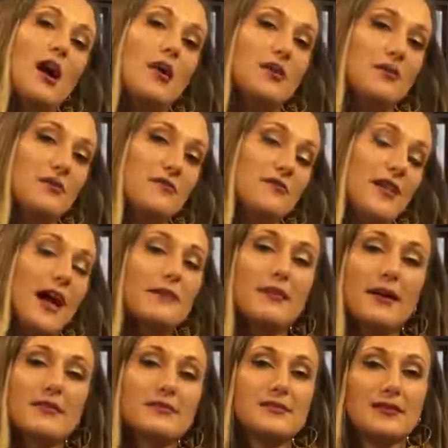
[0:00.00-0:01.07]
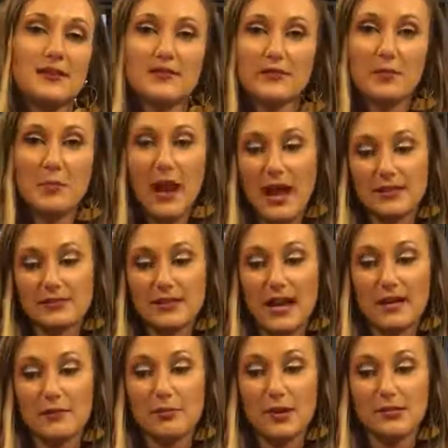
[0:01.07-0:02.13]
Are you a fly by the seat of your pants
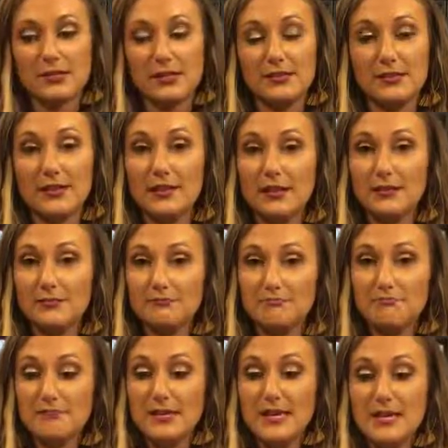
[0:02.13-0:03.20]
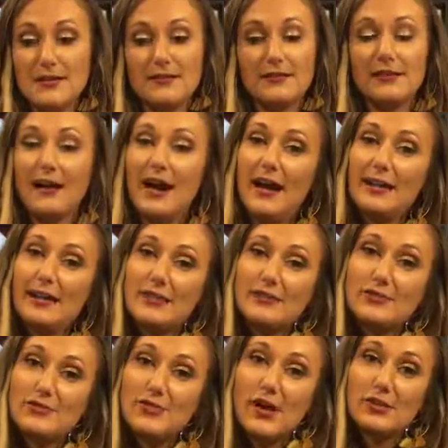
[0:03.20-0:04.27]
kind of person? Me, I need
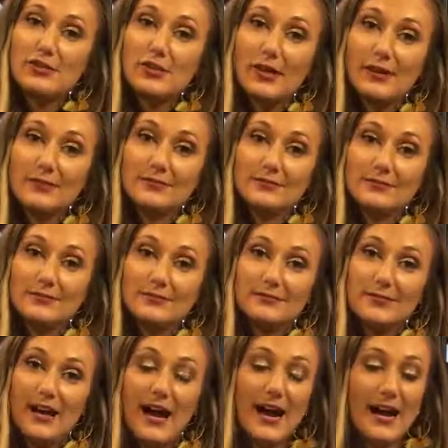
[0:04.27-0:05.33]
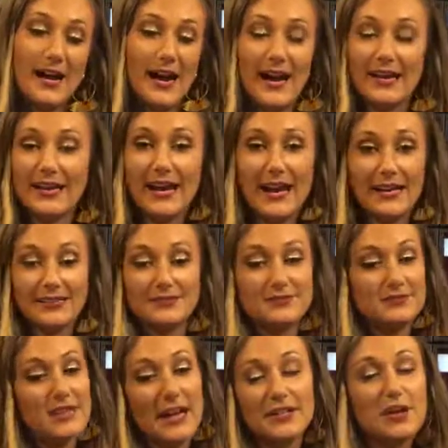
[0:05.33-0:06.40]
the structure. I, I,
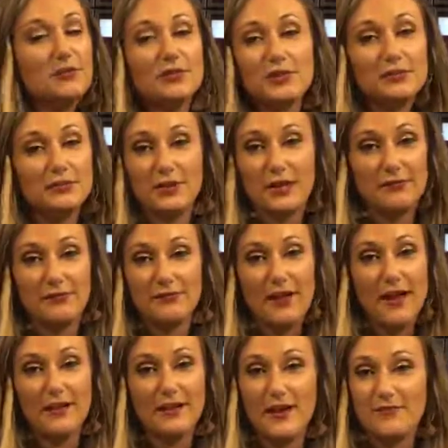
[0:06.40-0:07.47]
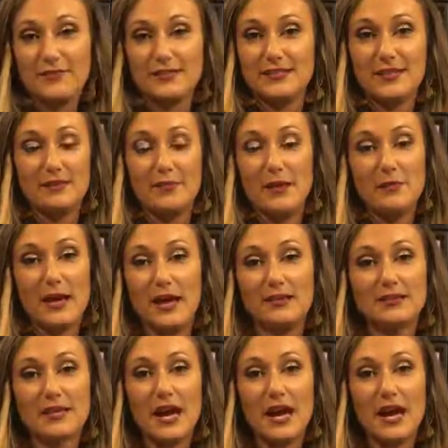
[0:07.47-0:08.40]
I don't do good flying off the seat of my pants.